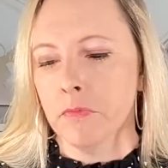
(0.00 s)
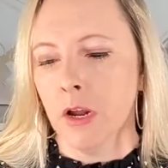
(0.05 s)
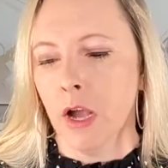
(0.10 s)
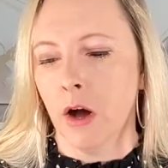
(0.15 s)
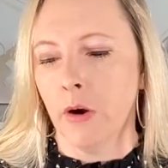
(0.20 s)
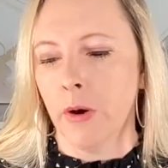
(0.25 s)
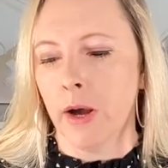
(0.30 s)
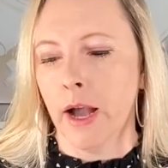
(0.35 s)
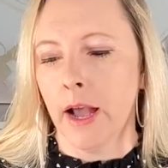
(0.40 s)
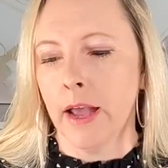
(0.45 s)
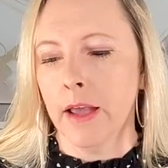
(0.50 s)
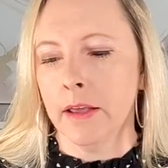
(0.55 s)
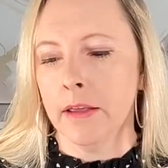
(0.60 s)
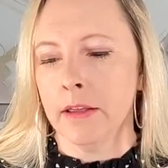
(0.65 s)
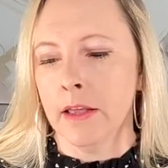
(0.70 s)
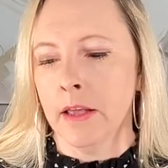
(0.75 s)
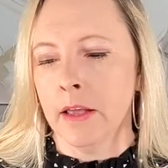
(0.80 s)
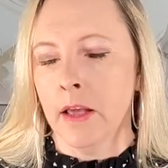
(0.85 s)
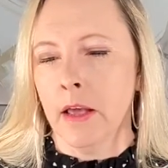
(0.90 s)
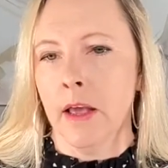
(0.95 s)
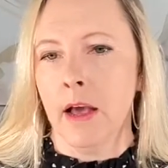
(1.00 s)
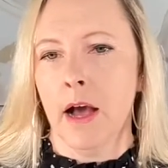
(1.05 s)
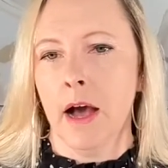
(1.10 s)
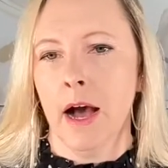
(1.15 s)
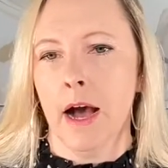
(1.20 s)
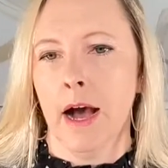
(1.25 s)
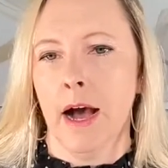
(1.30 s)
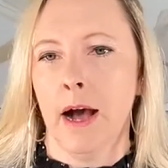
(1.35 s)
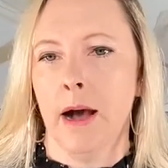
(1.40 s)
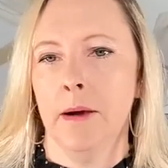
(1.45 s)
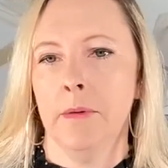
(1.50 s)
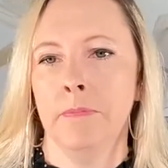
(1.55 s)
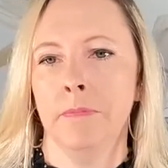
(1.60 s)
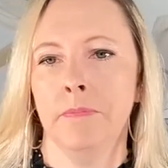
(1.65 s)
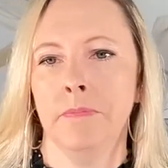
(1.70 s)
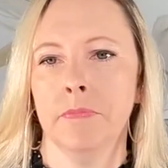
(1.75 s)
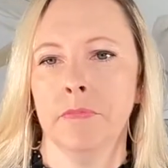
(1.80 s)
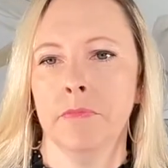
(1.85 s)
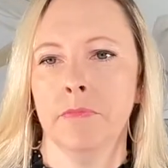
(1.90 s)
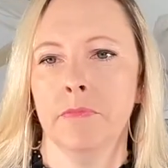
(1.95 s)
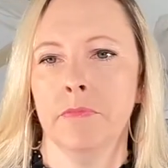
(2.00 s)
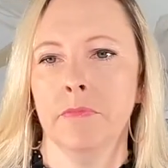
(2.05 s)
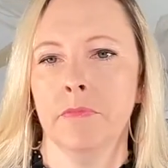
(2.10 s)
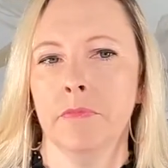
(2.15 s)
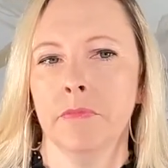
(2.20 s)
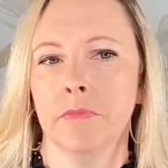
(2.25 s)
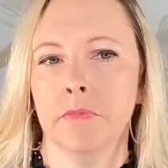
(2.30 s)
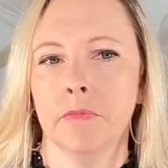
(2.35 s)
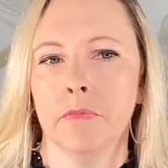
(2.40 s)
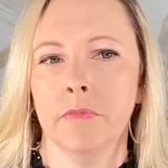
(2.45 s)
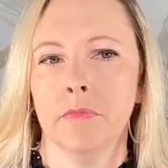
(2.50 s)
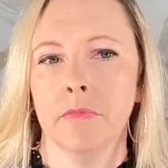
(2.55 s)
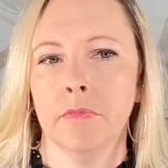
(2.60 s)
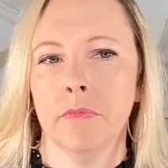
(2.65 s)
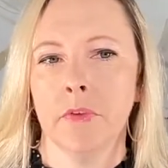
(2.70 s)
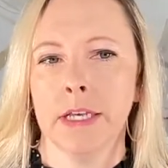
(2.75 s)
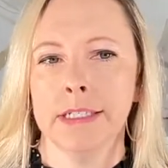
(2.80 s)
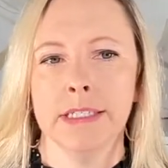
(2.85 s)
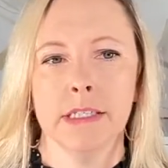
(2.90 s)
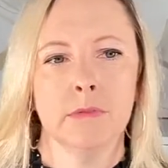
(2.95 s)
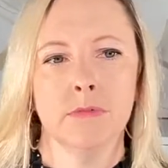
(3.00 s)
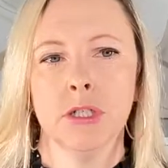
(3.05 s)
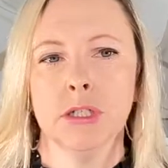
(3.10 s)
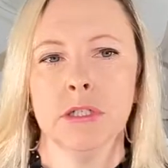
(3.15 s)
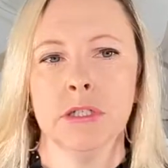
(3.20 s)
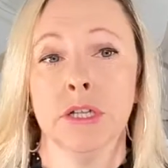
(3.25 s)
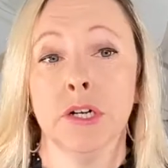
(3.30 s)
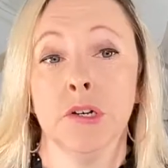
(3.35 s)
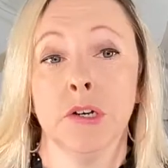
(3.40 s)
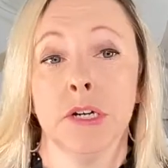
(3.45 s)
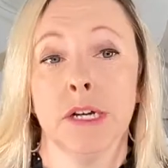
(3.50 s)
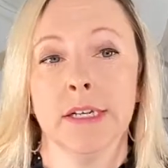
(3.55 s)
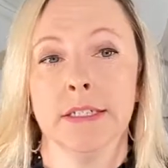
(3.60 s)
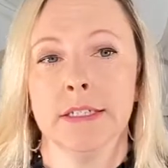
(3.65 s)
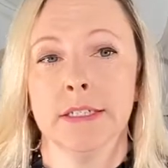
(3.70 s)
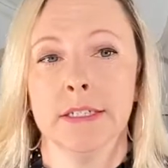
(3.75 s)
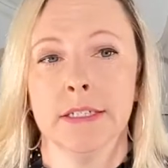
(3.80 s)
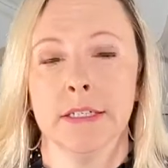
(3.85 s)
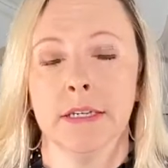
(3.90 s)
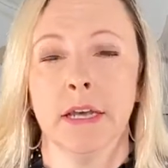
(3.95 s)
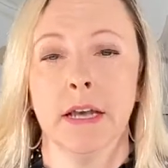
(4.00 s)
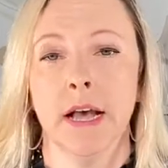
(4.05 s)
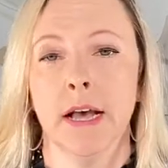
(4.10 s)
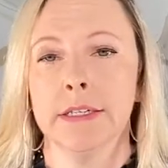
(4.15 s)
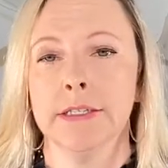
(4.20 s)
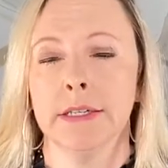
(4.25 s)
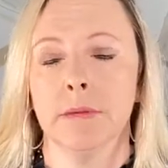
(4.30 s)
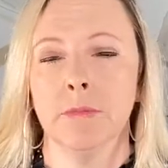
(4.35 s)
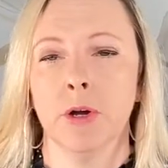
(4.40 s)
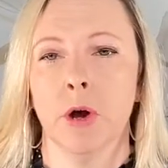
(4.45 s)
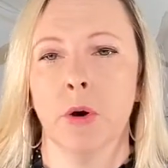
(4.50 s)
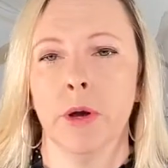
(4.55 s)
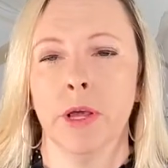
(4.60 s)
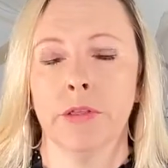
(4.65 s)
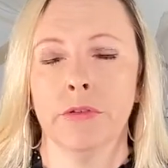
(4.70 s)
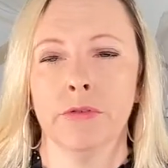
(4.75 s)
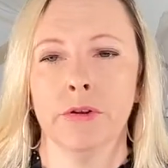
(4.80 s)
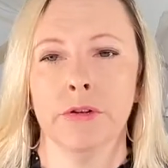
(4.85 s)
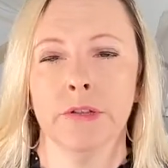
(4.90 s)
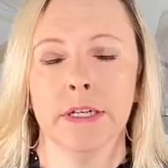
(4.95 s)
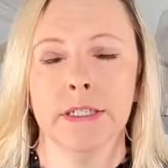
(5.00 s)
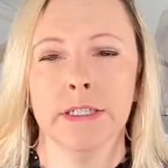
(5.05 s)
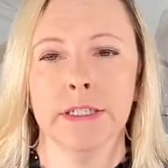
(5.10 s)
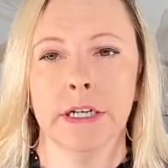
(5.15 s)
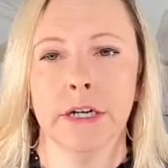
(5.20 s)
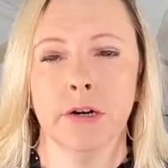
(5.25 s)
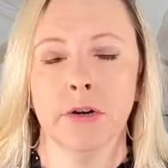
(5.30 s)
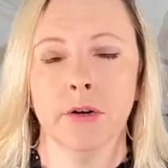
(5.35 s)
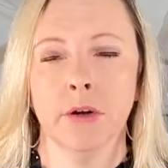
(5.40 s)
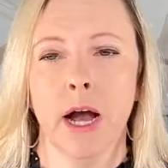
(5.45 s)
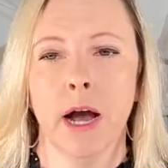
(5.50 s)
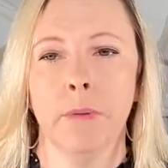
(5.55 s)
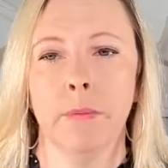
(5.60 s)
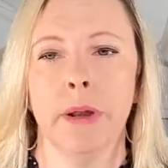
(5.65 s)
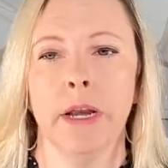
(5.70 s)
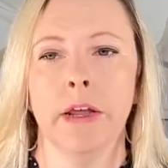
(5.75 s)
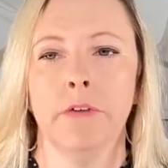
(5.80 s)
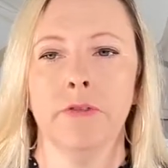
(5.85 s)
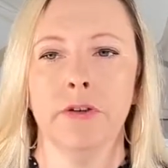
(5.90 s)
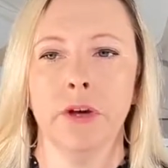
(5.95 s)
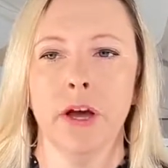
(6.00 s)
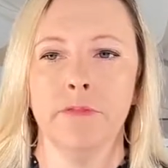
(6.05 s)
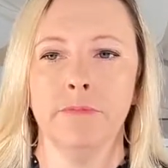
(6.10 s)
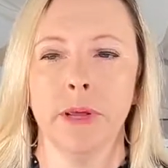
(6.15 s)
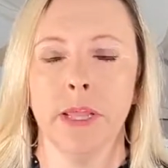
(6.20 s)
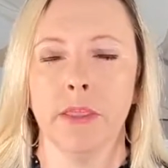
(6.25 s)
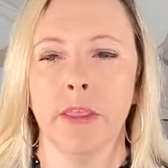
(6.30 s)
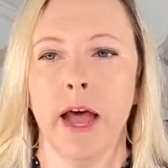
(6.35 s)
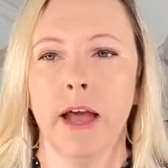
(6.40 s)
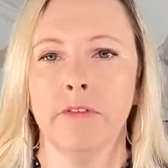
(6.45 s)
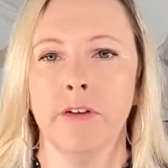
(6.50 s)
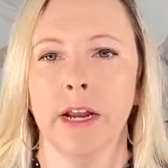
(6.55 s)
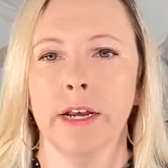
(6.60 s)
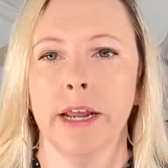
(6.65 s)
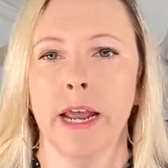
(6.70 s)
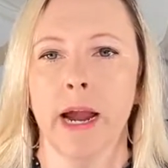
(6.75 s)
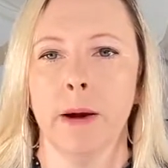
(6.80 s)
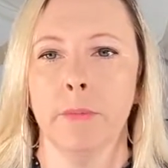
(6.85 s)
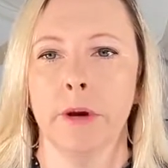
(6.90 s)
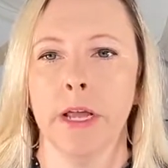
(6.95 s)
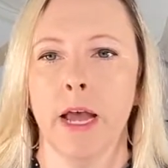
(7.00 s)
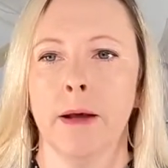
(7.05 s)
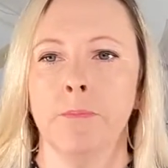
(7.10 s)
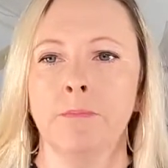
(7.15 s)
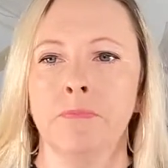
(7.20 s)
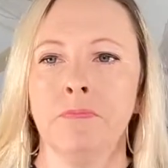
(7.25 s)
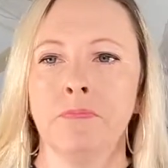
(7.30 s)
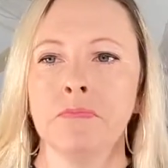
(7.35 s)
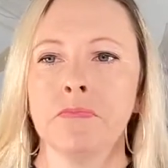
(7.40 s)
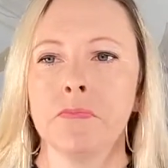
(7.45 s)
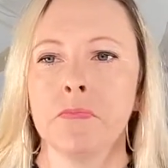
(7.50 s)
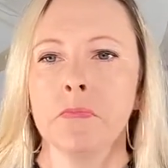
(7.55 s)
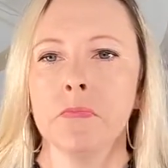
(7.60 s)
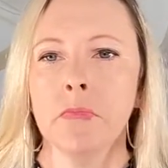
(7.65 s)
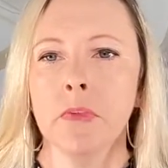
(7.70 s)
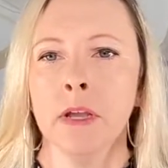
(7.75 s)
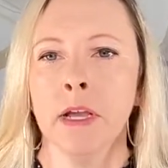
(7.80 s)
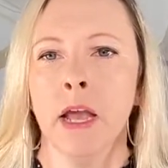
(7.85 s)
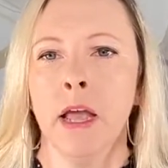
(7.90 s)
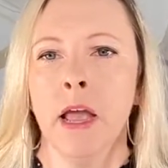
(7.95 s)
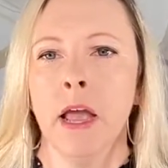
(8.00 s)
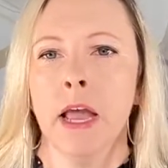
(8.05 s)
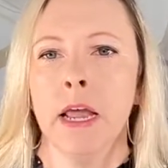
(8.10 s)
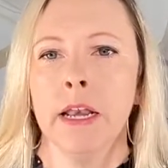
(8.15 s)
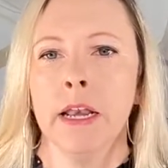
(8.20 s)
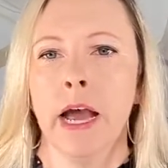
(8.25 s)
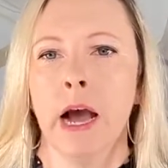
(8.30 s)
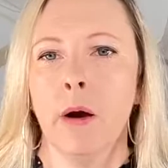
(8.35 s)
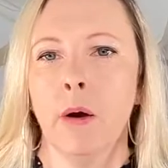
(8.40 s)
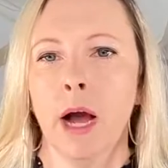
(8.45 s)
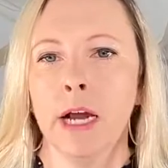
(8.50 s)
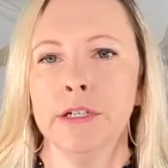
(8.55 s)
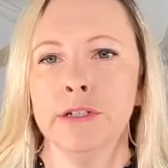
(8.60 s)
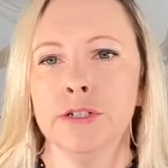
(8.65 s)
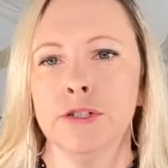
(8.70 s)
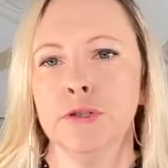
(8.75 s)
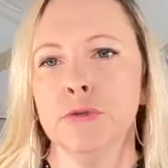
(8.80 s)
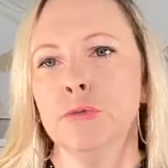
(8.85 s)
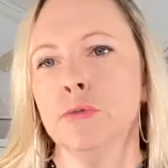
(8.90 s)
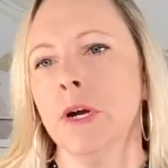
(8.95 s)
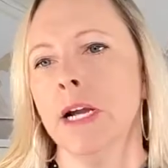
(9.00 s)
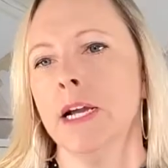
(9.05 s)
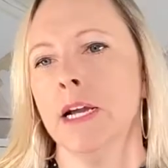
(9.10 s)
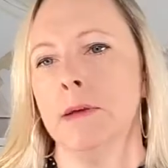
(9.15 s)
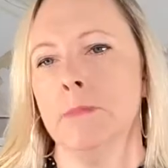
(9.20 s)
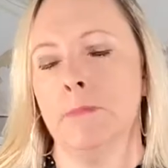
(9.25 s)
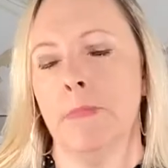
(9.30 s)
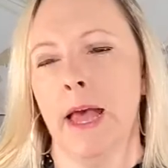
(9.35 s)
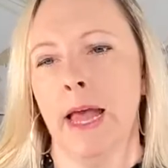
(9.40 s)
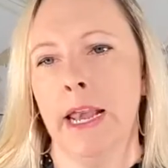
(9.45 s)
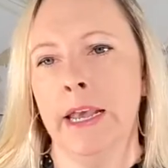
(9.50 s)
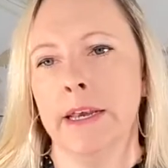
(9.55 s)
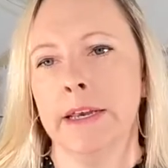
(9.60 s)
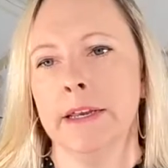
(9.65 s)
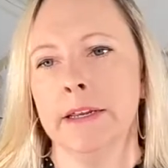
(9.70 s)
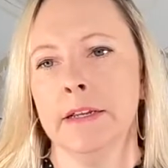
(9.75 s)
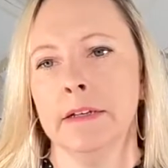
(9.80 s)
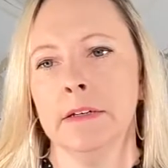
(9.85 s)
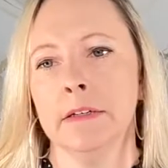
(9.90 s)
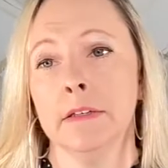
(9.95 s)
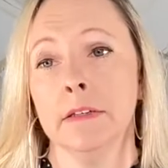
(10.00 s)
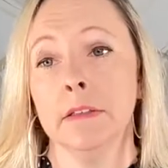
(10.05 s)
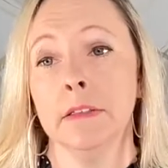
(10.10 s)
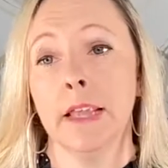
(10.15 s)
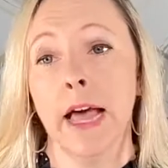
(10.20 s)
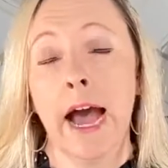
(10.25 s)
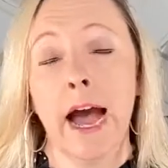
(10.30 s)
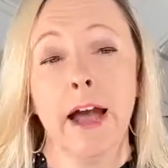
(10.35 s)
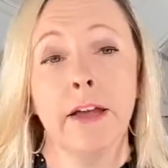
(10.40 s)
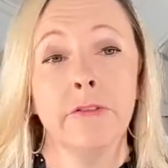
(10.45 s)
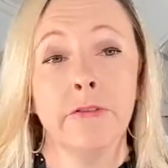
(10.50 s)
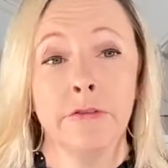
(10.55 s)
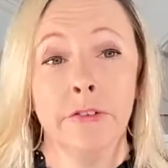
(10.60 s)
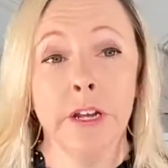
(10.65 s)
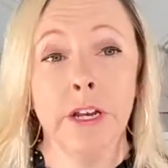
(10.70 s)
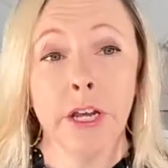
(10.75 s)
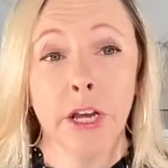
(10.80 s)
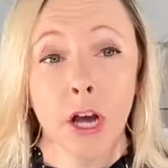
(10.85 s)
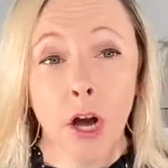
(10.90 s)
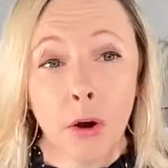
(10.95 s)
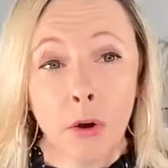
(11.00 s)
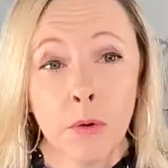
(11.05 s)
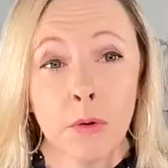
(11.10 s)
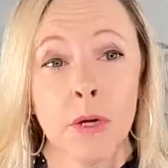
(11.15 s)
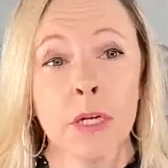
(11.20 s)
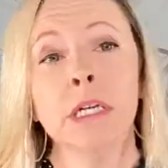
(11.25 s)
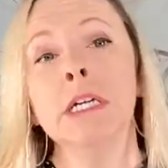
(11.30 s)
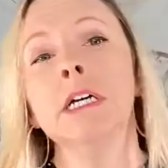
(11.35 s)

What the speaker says: okay? Because I'm just curious as I'm going through this here, how many of you have been live on camera yet? Now, I do recommend live video